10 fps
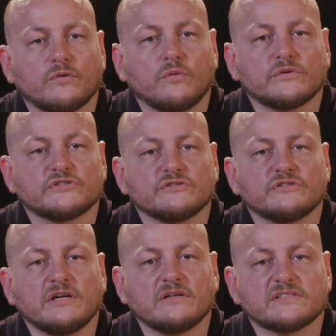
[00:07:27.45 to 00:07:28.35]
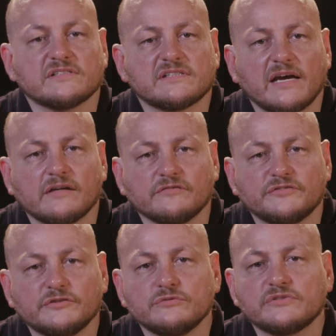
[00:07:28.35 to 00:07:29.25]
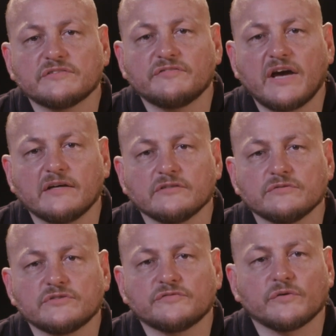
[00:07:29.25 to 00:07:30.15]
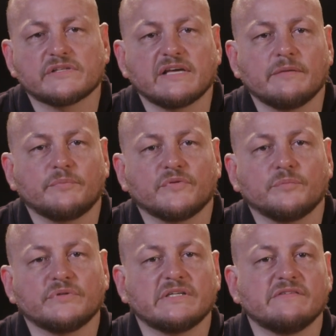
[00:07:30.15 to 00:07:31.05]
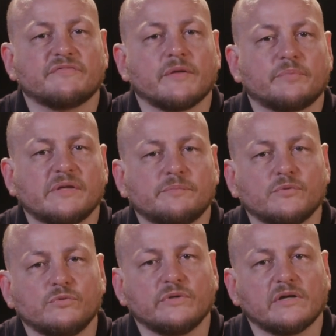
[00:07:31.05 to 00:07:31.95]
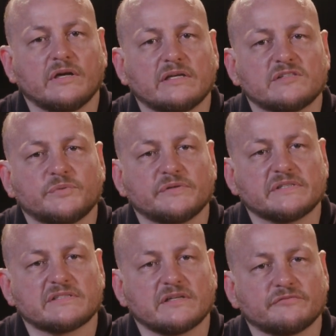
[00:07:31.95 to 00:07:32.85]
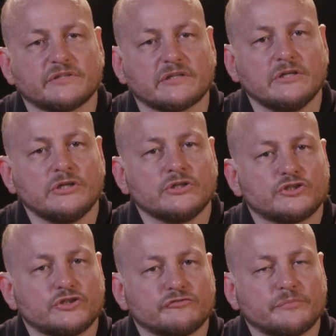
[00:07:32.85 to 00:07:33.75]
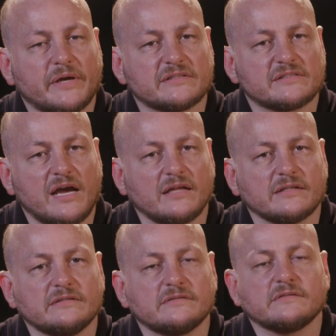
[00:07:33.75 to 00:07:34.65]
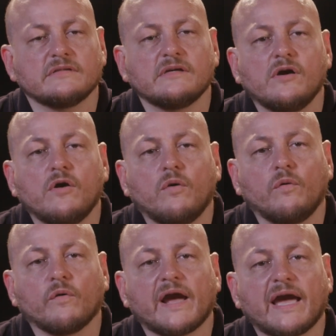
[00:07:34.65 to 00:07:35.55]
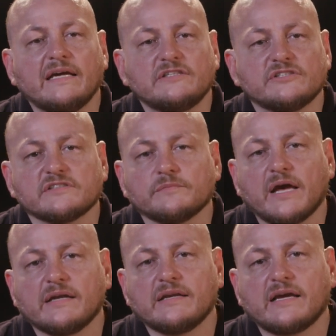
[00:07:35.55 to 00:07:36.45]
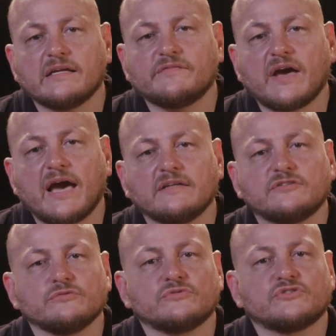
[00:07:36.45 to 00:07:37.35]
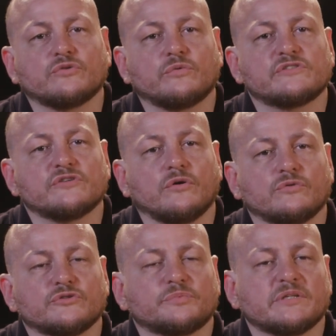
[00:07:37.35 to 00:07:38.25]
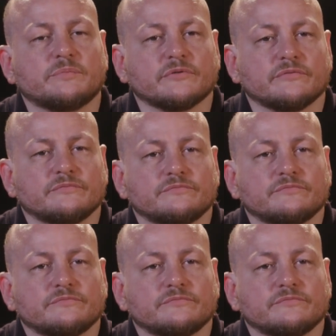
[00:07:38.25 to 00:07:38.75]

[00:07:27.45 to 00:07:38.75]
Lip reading: or certain societal views and values, for example, the belief that people who experience suffering should remain silent, or ageism and negative attitudes towards older people.